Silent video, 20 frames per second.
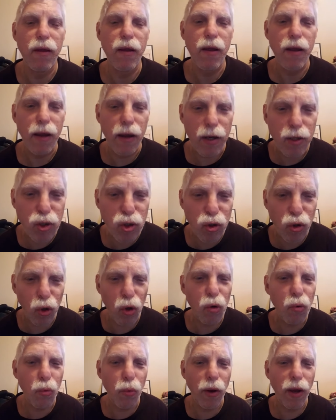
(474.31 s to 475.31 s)
It's your
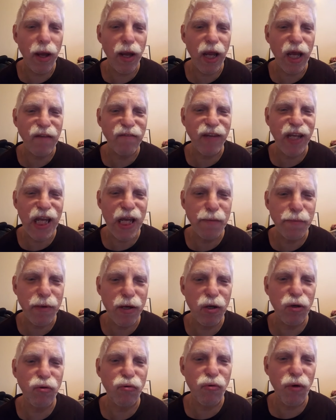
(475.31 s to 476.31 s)
way of keeping
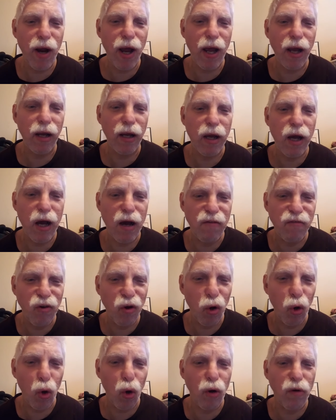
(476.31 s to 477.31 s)
track of your
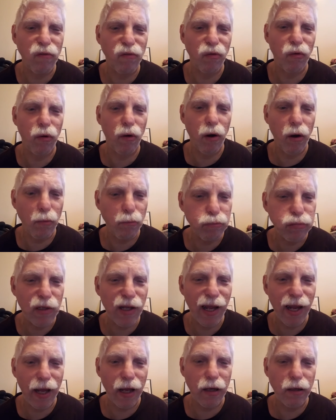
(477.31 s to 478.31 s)
overall
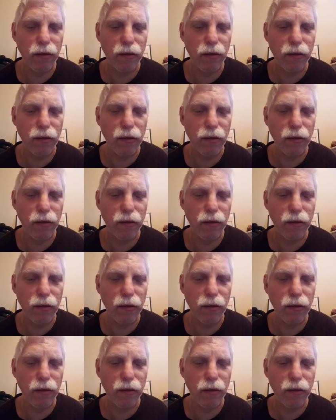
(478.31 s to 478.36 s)
plan.